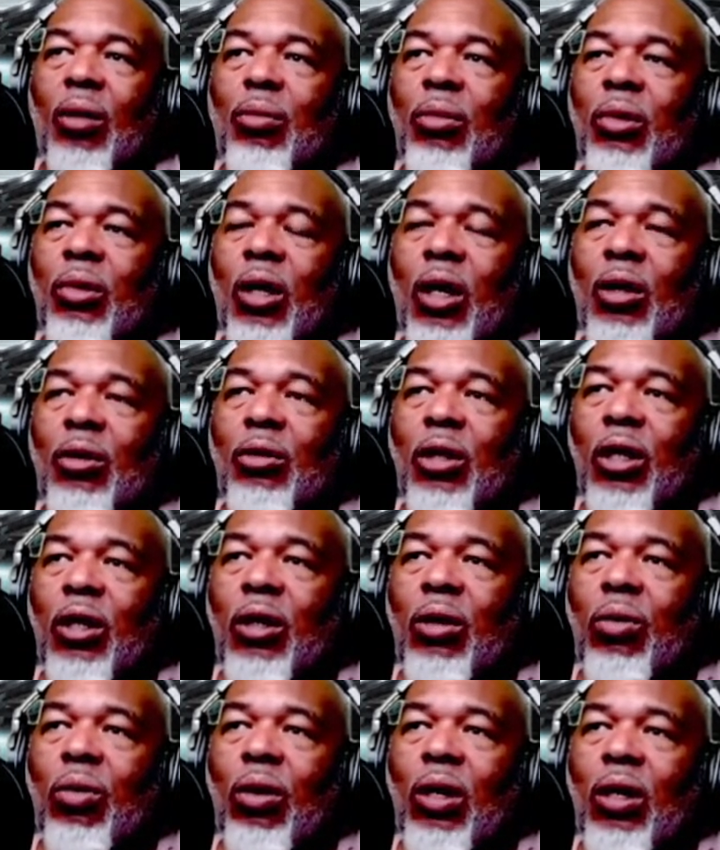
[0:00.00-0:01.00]
I'm, I
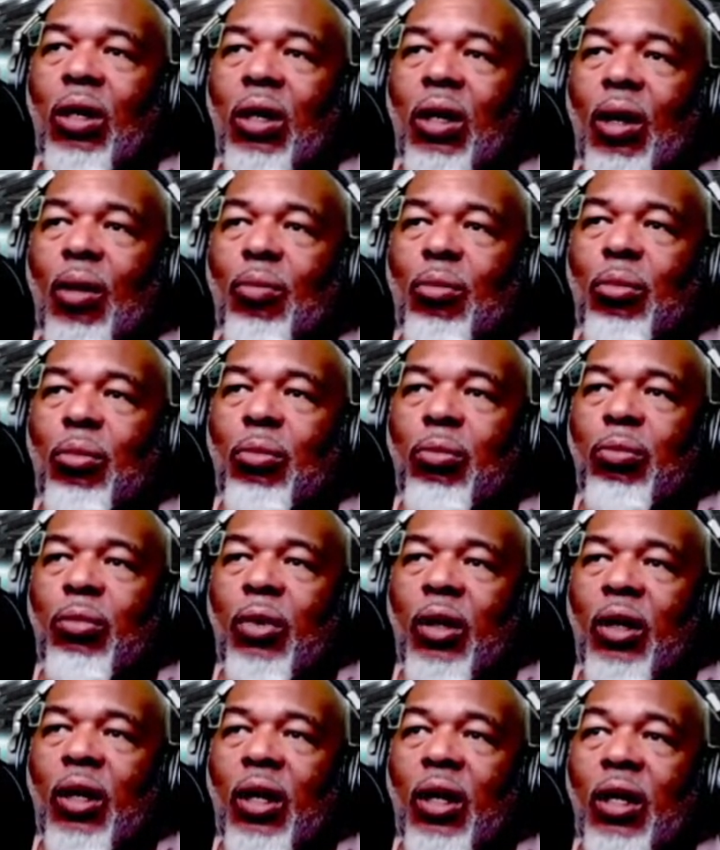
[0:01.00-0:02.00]
tell you what, I'm
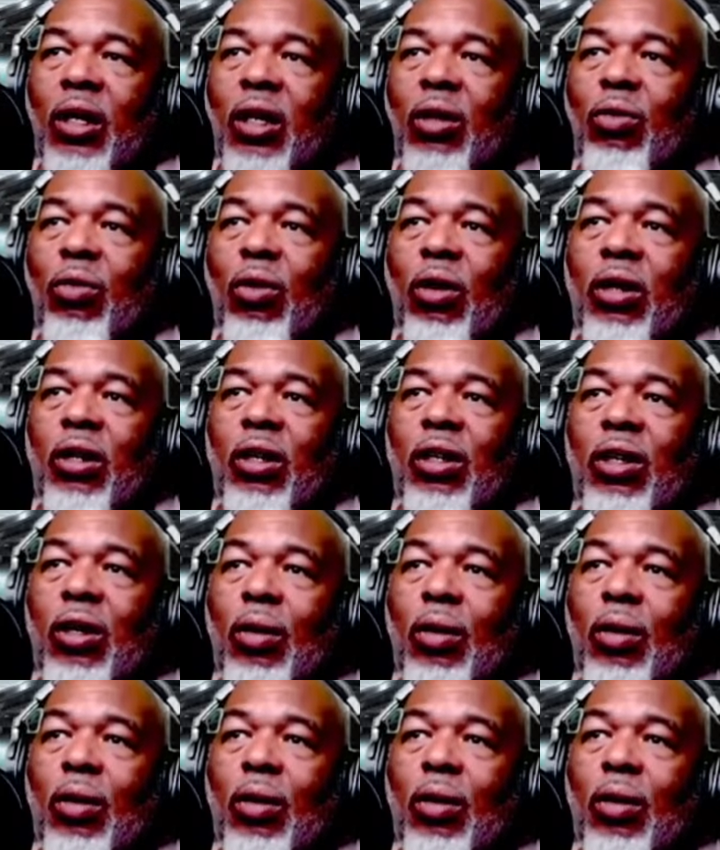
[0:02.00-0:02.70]
getting ready